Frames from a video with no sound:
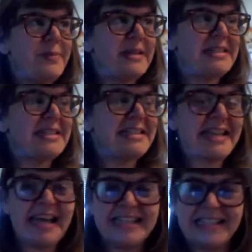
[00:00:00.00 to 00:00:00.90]
Business
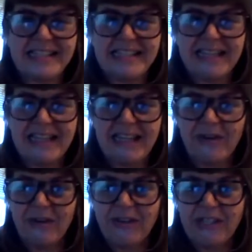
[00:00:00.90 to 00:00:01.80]
Cases in
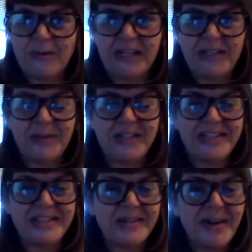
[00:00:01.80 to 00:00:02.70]
early
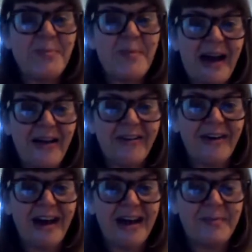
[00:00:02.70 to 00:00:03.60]
2022
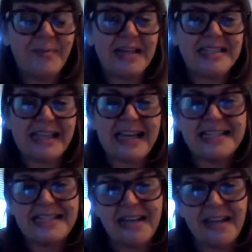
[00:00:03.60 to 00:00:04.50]
about as a
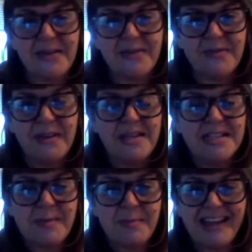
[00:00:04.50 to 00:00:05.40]
case study of
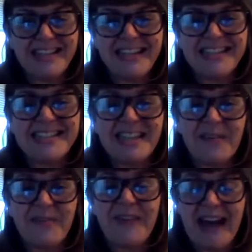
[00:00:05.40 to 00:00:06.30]
supply chains in
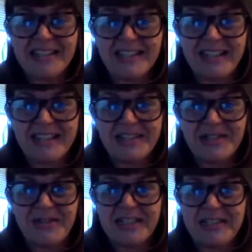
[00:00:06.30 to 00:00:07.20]
the fashion
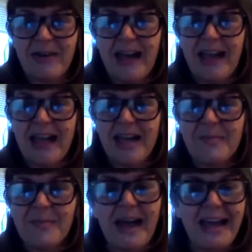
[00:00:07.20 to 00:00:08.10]
industry. So I
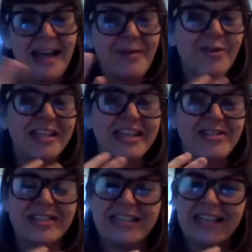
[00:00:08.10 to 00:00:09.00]
am really
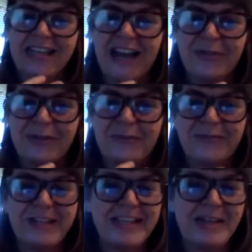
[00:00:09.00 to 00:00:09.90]
interested in kind of
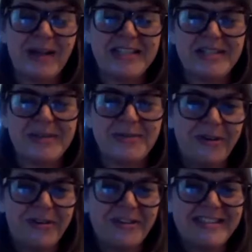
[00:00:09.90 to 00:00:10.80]
conflating my two
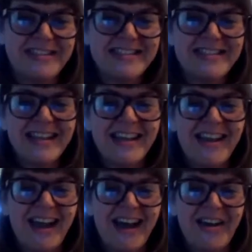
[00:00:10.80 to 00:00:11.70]
worlds
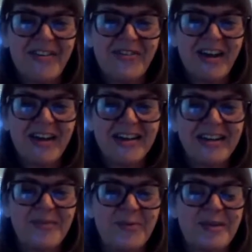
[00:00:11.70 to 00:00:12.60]
of
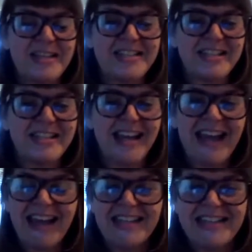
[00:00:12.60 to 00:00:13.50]
information
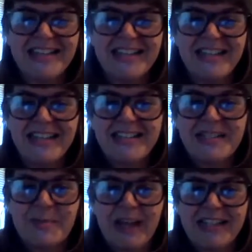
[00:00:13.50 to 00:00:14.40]
and
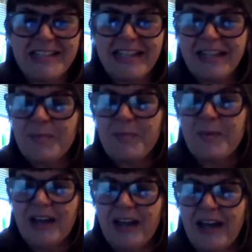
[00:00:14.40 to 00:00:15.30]
supply chain,
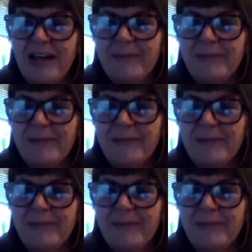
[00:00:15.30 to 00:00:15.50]
but